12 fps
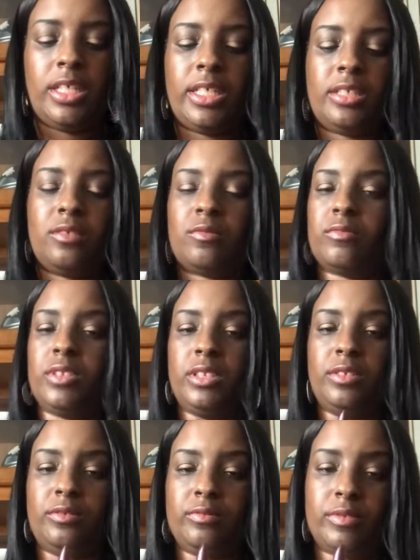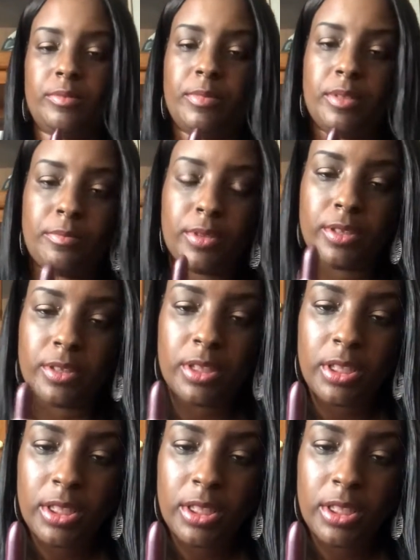I don't really remember